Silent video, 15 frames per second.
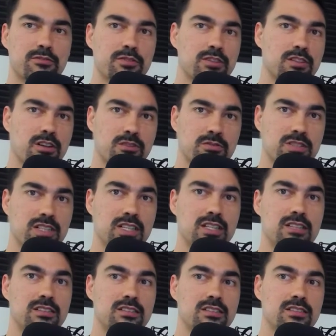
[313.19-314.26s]
you don't need
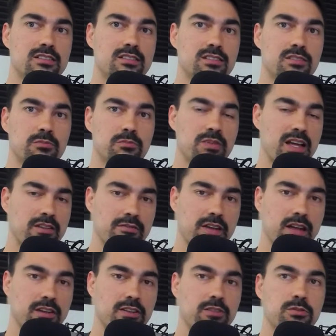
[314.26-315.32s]
to, that
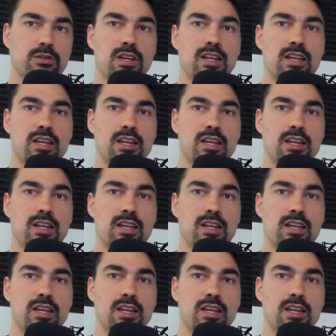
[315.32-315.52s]
value,